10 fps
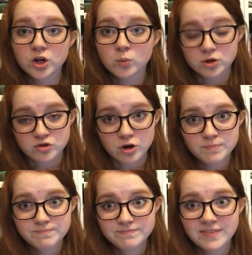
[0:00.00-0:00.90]
her wardrobe,
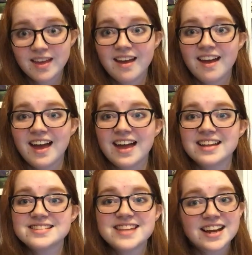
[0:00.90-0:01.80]

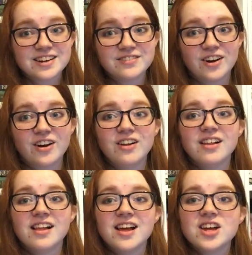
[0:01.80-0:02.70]
and second of
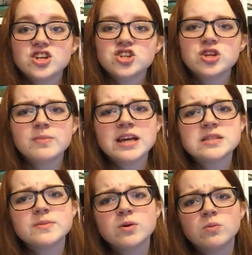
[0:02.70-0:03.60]
all, she makes
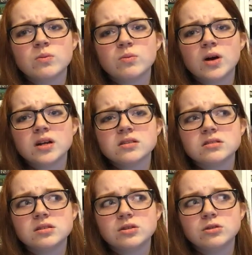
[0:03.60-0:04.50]
me want
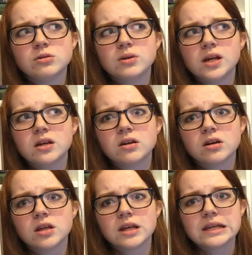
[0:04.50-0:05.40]
to eat
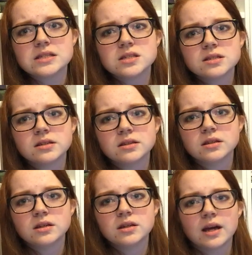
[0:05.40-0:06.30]
cookies.
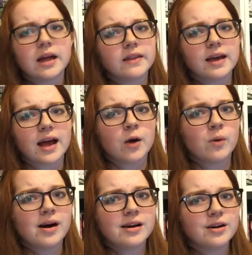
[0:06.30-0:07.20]
And, like, I
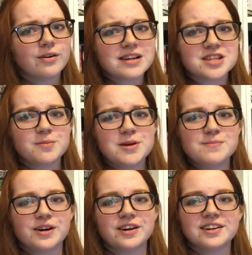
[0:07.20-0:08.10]
want a recipe
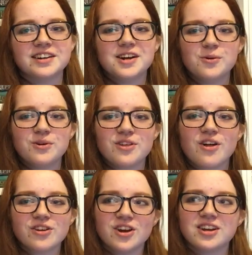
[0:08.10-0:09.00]
book with all
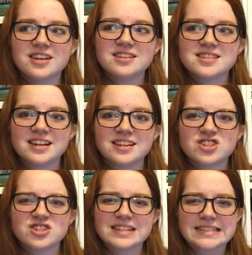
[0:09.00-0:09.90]
the cookies and
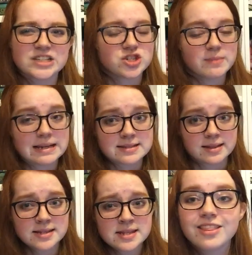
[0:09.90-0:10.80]
delicious things that she makes in
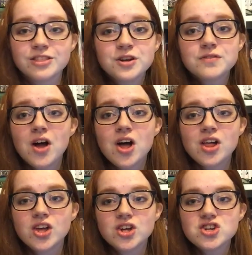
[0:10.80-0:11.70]
this. And third of all,
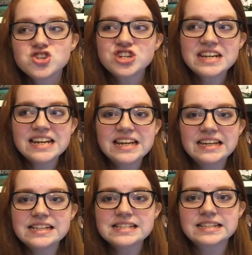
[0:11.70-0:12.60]
she
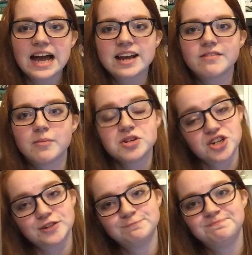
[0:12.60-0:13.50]
is kind of
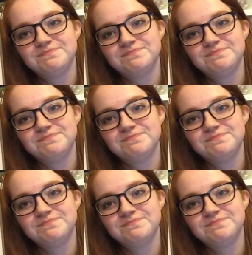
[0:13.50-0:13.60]
immature.